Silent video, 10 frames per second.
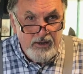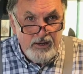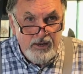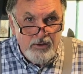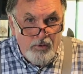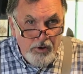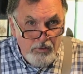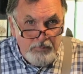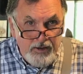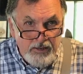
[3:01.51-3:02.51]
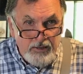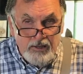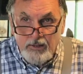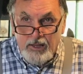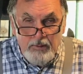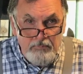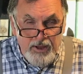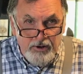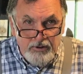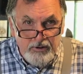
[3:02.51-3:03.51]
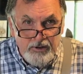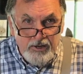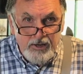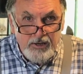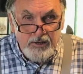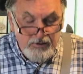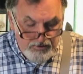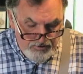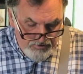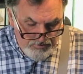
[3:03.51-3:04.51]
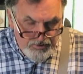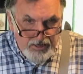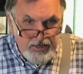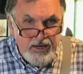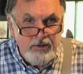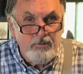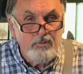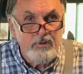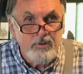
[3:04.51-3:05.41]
an oil paint a lot better than I can with